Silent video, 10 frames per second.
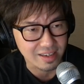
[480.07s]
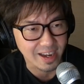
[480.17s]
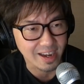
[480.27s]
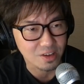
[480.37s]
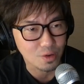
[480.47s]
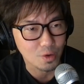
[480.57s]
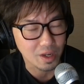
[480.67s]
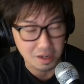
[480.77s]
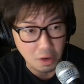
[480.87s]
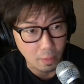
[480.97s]
that, you
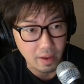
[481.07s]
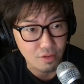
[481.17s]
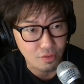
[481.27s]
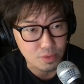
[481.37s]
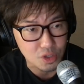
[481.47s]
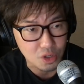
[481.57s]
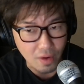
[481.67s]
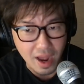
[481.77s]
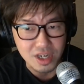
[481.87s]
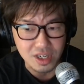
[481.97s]
can create from
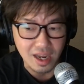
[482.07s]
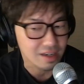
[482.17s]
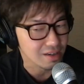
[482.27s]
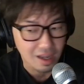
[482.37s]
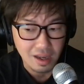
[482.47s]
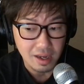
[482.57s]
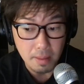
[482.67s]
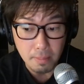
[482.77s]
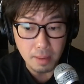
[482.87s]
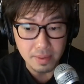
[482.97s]
scratch, and it
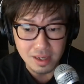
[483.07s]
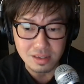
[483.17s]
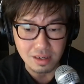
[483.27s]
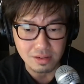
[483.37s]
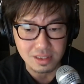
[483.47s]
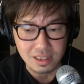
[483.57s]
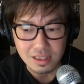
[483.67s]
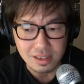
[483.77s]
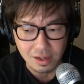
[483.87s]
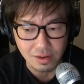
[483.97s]
might be a subtle
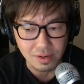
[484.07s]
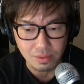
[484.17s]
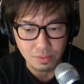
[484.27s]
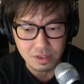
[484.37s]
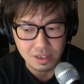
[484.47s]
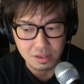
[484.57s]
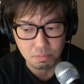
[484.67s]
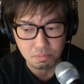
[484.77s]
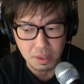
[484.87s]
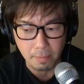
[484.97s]
detail that would just
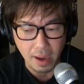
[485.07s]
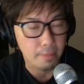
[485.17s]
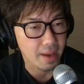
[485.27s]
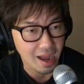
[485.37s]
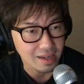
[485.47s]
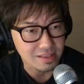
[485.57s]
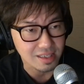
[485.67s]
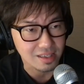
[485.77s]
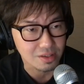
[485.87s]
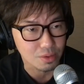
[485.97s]
be bypassed,
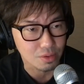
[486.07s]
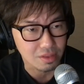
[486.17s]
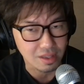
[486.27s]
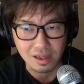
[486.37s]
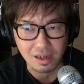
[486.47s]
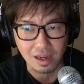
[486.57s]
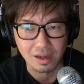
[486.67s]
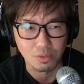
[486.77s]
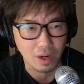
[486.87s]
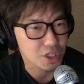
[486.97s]
and you think like,
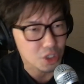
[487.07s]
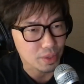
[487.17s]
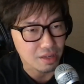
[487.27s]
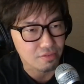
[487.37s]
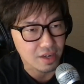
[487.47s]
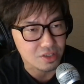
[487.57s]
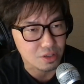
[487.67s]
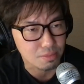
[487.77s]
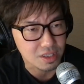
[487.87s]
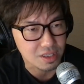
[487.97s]
why should we invest
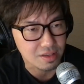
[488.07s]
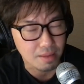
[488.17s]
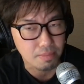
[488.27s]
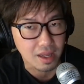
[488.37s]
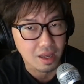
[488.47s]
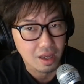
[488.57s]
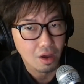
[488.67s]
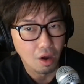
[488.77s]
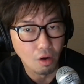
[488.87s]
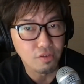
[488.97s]
so much in that? But
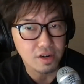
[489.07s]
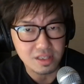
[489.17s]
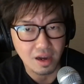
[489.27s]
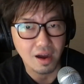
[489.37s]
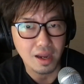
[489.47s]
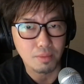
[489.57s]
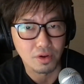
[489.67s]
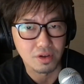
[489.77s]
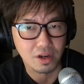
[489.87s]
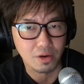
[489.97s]
over time,
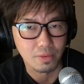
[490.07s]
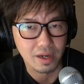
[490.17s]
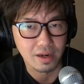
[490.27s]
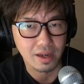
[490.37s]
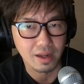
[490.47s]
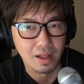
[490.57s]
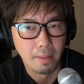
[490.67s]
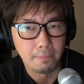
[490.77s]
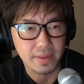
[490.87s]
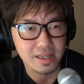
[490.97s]
when you're creating
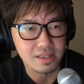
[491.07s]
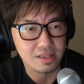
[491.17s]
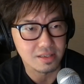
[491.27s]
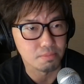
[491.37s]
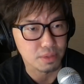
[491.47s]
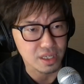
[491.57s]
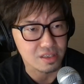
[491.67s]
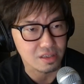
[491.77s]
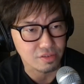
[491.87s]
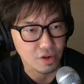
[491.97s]
pieces and
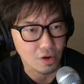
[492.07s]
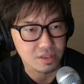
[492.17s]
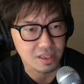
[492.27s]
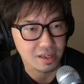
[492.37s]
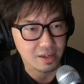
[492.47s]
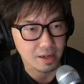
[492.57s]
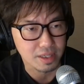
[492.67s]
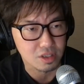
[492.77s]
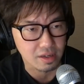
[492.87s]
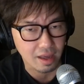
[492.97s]
pieces of content
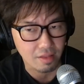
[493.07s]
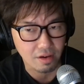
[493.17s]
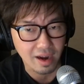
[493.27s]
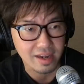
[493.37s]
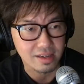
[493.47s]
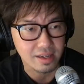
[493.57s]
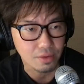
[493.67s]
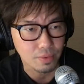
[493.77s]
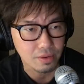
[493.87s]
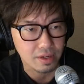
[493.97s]
coming together, and they
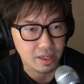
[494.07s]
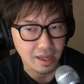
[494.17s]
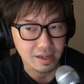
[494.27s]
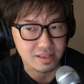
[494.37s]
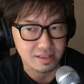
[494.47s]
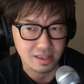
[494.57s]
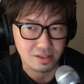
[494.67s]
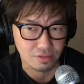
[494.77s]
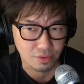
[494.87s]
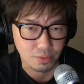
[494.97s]
will get a
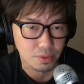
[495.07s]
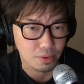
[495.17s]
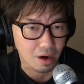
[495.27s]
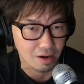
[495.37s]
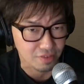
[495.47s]
sense of who you are